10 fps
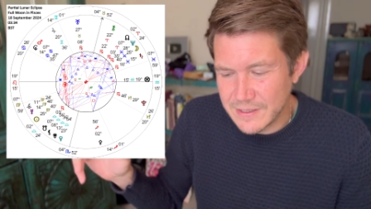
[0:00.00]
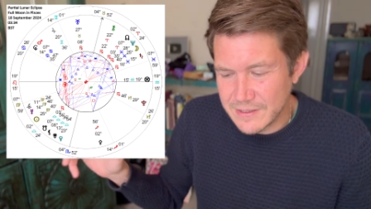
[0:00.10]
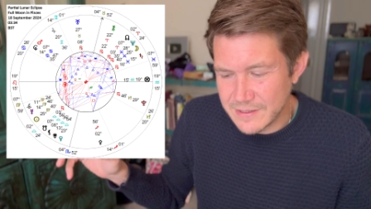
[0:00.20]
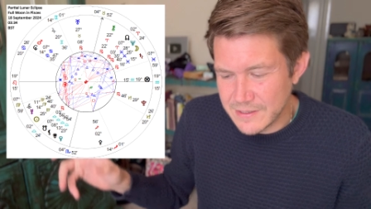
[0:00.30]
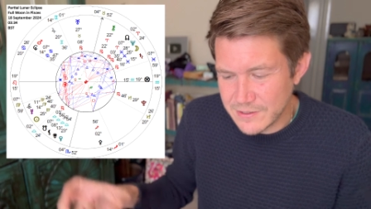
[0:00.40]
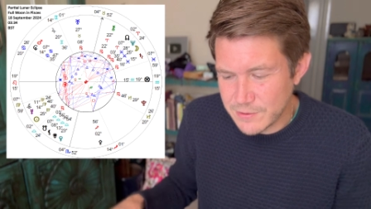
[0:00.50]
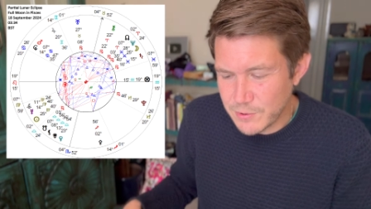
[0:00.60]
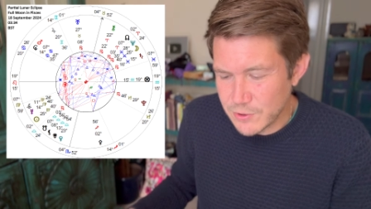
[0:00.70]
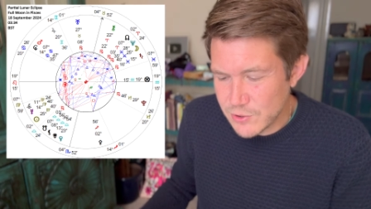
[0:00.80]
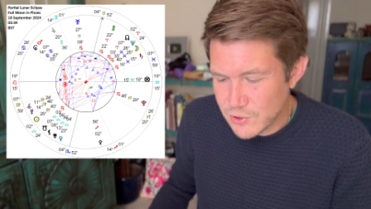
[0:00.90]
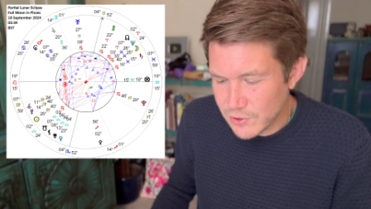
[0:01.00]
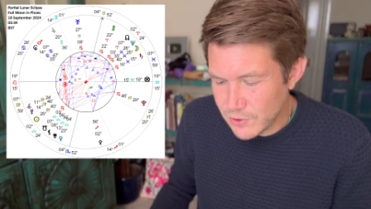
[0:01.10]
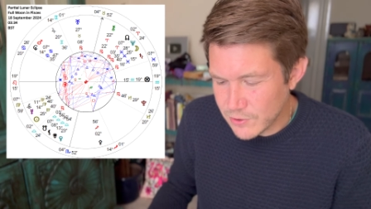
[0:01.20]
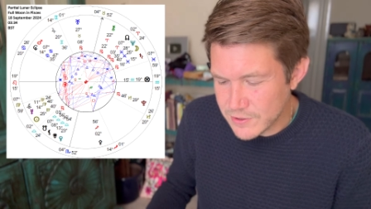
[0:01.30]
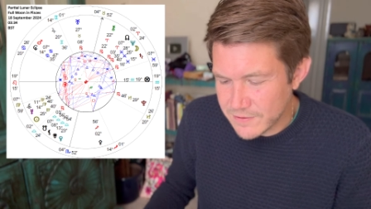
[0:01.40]
the spiritual
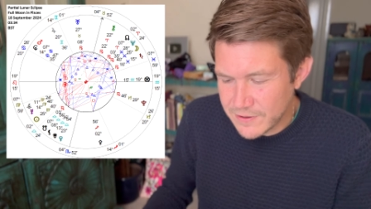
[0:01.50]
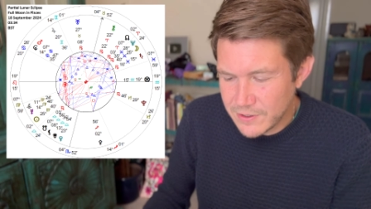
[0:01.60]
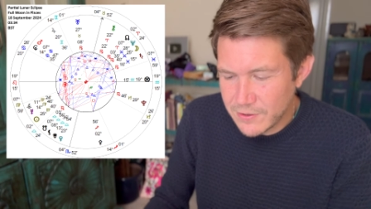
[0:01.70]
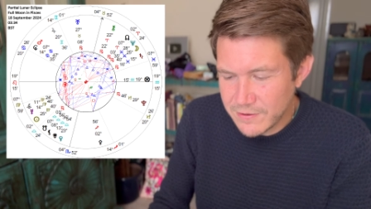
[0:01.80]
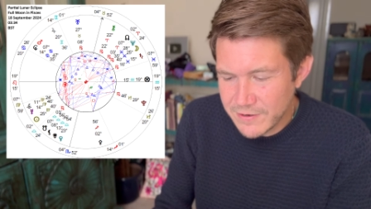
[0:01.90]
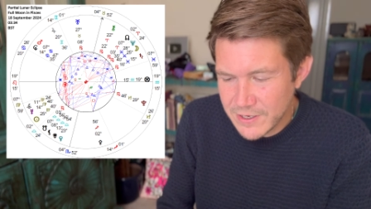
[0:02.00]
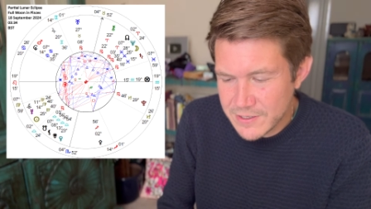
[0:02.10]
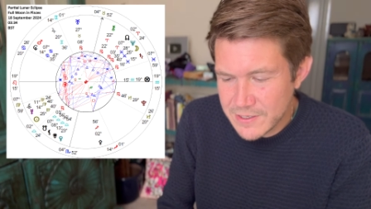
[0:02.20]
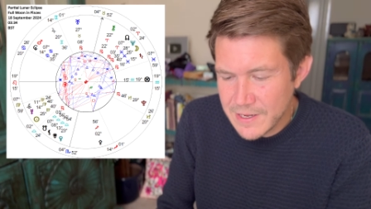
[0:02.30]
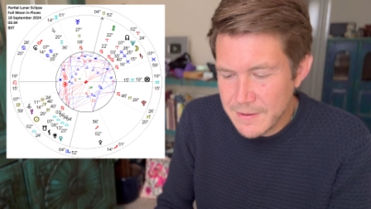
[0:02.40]
laws of the universe.